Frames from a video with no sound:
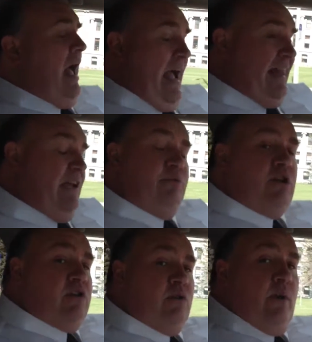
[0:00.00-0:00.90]
I think he was
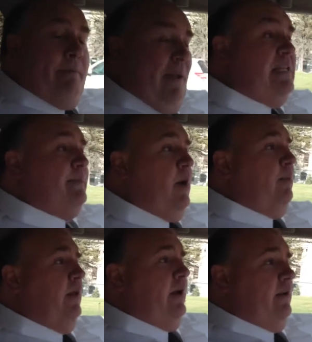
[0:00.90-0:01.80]
also a baseball
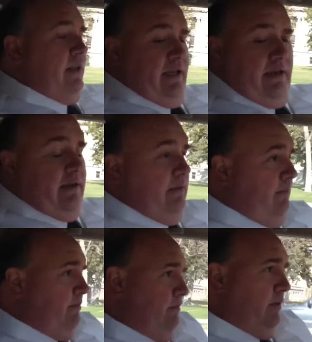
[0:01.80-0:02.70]
player. I think he
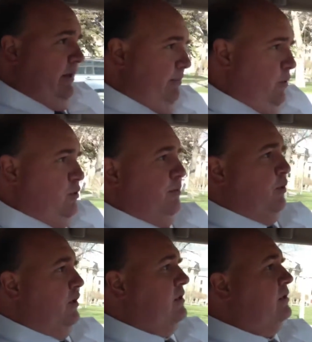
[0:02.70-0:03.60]
played both
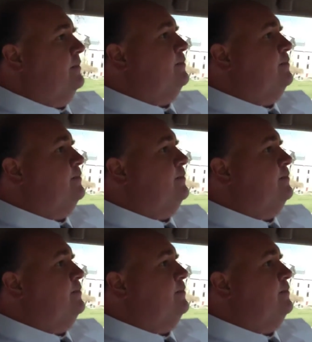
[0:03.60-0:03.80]
sports.